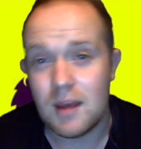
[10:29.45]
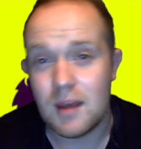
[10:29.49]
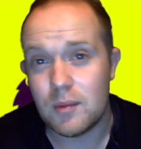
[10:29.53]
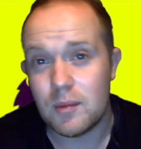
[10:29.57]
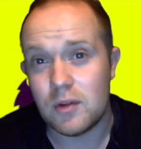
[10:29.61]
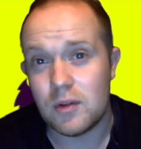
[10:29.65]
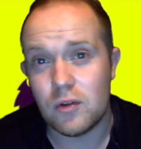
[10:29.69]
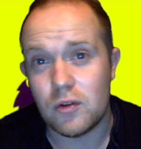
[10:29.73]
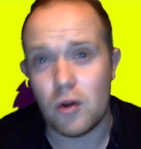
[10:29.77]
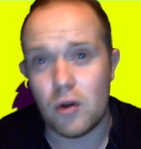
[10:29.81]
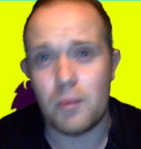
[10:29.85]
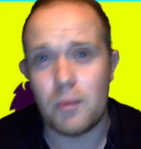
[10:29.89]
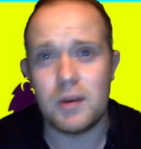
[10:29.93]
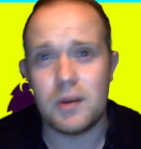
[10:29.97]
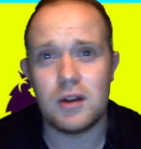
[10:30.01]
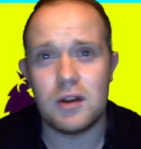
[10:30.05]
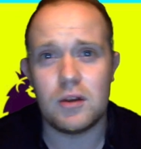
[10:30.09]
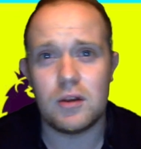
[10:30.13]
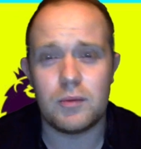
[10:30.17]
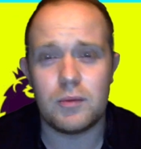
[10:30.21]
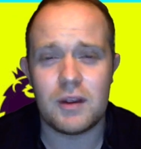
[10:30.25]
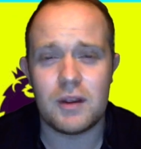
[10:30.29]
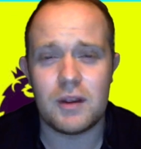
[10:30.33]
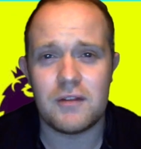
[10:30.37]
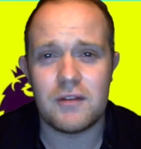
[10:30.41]
But not been a
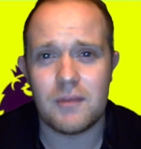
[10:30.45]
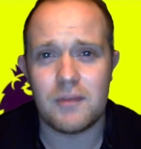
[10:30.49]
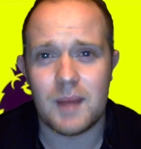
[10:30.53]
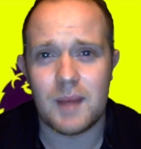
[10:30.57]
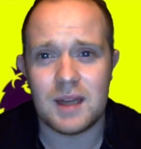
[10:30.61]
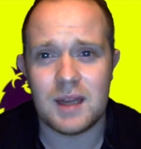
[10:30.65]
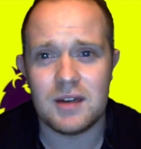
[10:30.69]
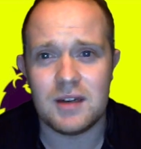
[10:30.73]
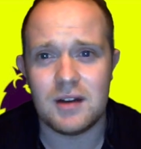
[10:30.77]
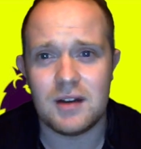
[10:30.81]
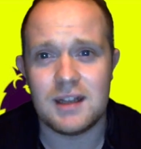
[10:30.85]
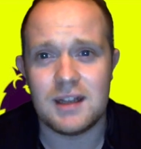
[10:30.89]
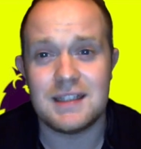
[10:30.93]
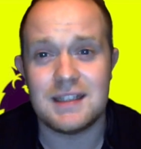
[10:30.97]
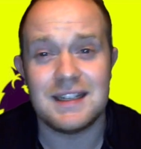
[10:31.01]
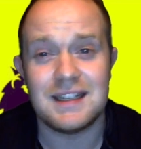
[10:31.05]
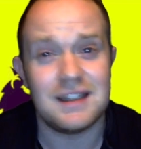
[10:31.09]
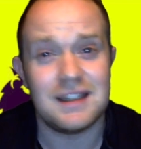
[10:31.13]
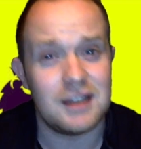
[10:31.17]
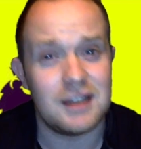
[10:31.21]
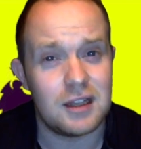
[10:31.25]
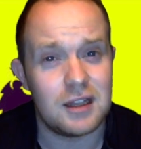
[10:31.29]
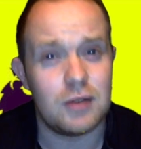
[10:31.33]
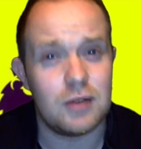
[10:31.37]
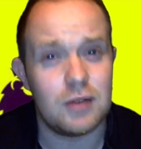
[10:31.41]
good week for Man United,
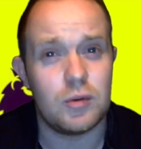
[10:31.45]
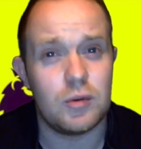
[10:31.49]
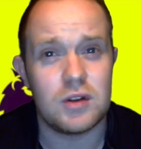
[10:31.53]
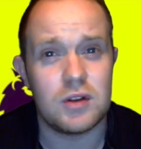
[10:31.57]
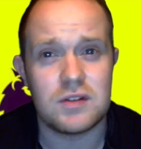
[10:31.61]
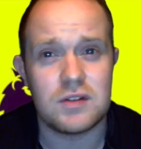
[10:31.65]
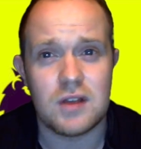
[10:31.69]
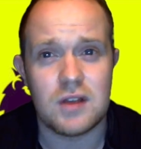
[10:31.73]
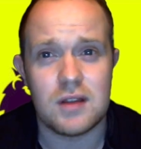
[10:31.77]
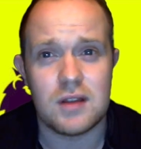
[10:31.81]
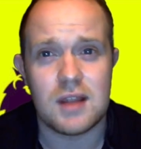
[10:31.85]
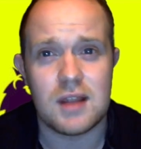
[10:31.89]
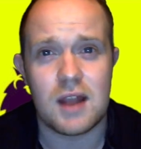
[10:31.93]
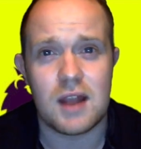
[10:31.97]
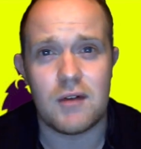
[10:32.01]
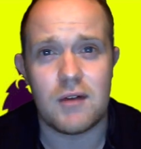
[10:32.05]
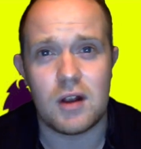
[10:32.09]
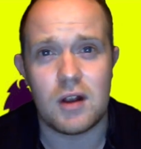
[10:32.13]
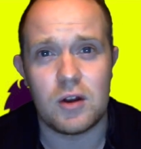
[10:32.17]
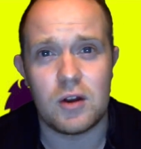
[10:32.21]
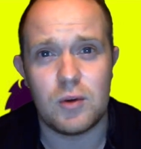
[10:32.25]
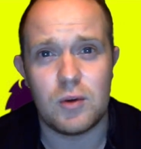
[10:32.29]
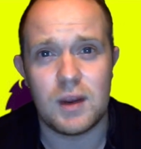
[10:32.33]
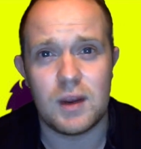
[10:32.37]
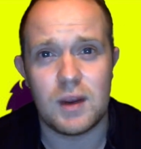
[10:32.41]
and they're going to want to turn that
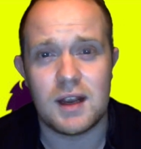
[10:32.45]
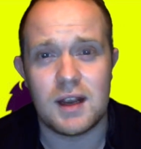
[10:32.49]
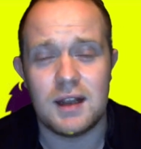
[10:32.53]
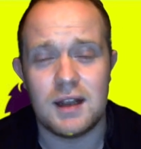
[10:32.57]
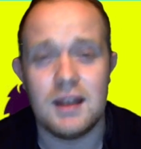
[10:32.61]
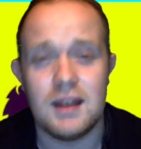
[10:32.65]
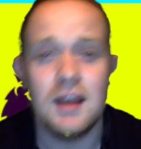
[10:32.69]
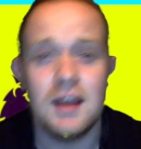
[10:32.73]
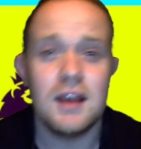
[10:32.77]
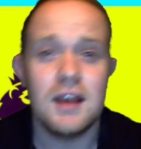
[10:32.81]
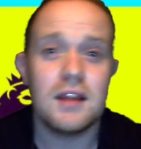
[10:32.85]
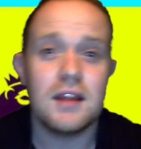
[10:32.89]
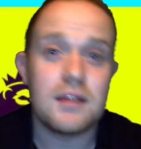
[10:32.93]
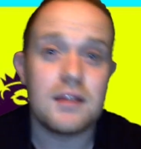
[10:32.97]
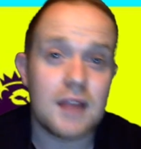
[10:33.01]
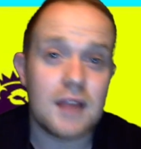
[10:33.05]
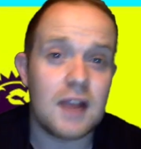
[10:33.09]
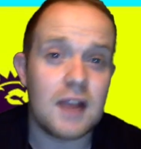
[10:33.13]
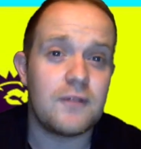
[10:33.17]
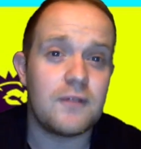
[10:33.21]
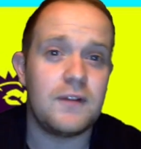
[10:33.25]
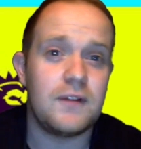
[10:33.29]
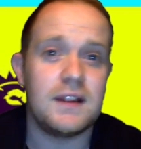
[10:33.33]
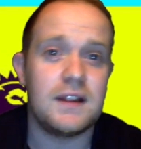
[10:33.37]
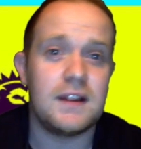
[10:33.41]
around quickly.
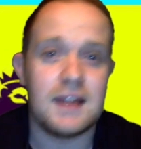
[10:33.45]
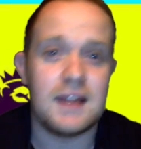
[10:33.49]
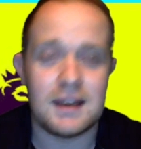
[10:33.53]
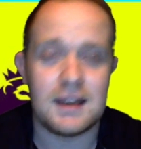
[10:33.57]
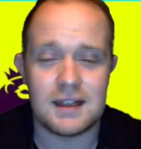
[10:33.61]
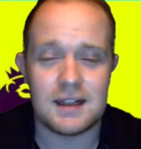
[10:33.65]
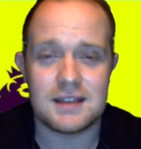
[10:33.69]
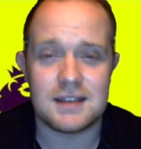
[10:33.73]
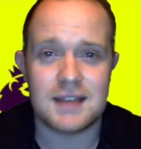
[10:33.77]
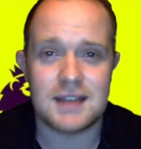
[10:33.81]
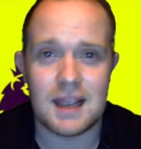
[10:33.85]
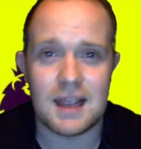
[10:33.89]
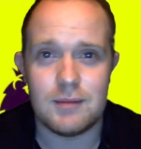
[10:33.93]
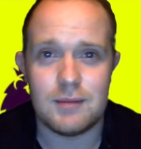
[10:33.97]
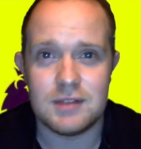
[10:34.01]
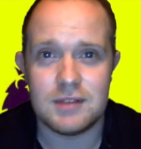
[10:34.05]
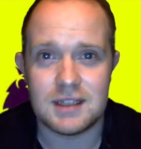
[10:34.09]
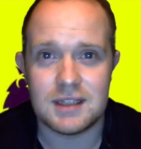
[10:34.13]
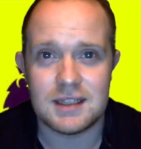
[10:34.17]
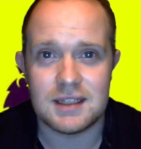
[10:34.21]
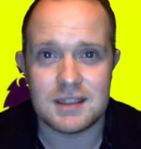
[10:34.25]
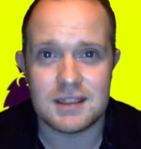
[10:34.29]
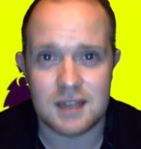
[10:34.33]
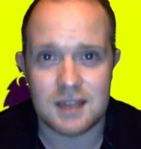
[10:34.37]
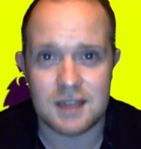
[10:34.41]
Thankfully, their next game is
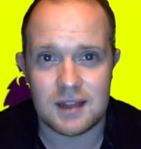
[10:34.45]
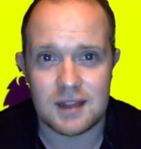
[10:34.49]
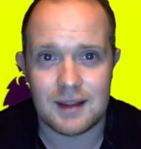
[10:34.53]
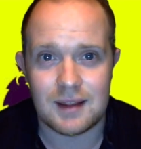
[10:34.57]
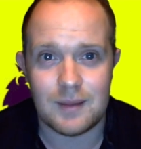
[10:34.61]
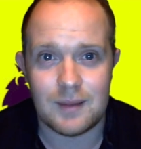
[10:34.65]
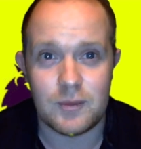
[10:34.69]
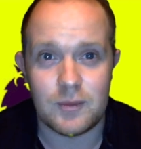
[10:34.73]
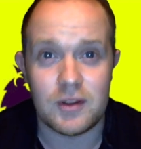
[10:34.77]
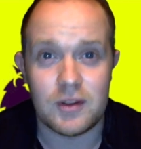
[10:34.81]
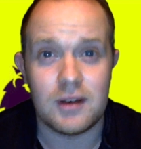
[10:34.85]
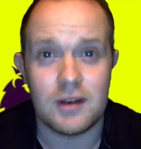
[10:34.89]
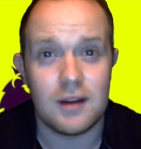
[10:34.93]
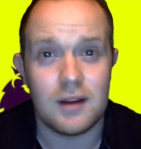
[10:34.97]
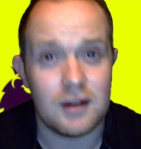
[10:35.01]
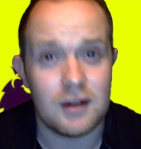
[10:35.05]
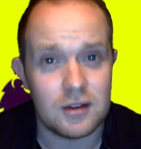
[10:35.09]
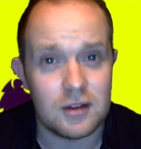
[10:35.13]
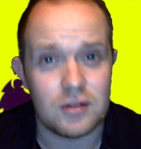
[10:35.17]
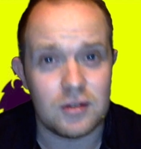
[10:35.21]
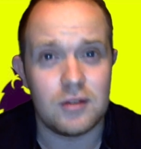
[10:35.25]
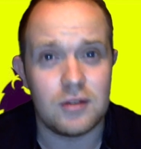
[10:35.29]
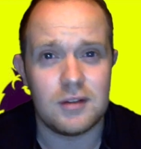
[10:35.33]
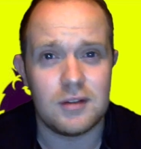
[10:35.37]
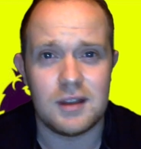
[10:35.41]
against Southampton, and I
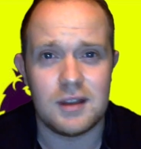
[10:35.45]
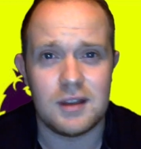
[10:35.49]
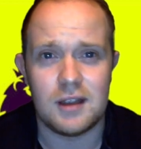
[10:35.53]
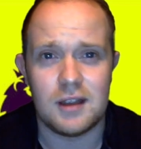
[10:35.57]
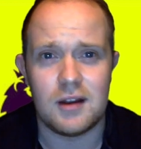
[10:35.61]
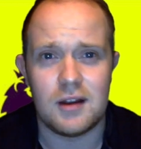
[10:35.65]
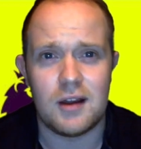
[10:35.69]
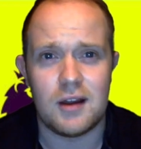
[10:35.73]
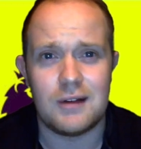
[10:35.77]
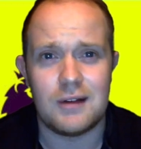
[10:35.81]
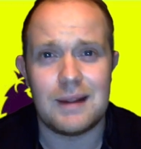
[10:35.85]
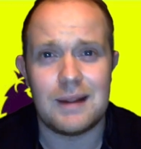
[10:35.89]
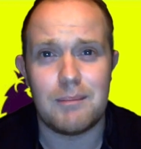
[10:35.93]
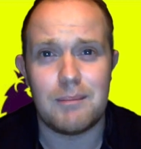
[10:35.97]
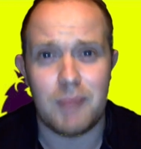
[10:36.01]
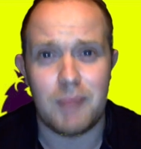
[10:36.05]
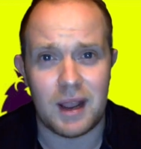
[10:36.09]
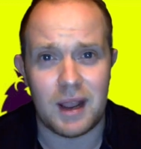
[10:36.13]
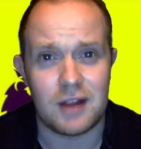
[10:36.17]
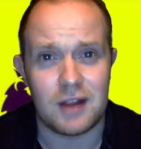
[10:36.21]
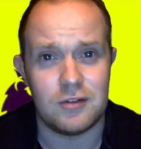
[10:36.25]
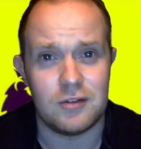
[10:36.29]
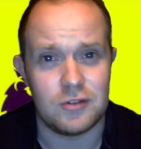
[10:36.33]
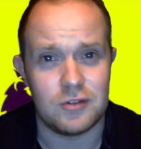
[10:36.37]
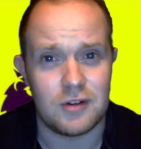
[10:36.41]
do think United will get
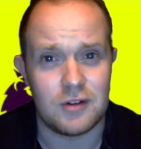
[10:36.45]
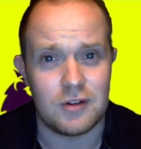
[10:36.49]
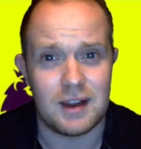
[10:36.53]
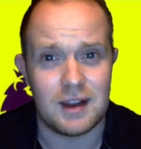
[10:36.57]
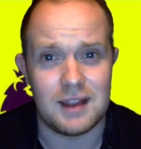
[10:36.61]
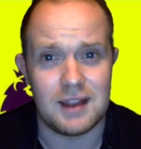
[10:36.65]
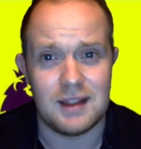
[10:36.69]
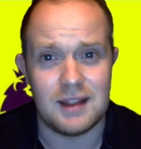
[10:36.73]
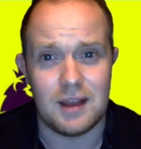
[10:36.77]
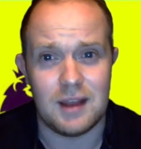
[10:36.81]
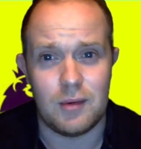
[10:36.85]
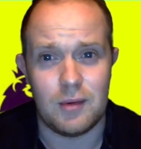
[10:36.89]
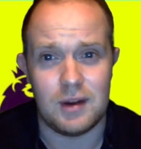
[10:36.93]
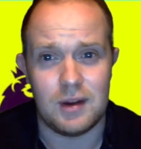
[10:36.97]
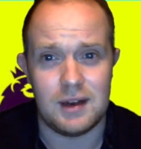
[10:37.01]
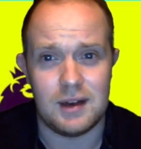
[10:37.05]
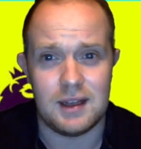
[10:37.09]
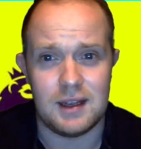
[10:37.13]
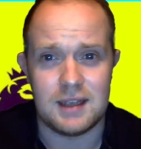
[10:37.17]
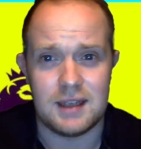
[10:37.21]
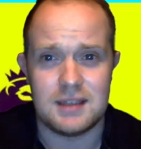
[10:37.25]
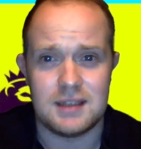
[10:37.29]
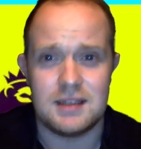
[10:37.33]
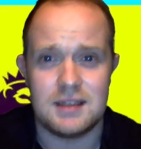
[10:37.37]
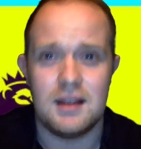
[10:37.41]
back on track in that one at
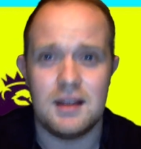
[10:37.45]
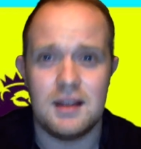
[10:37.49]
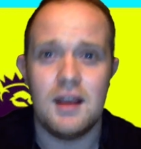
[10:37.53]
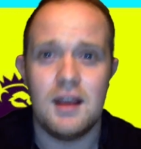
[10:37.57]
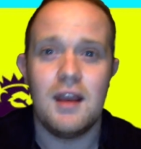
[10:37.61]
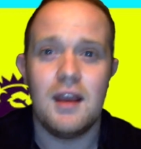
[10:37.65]
least.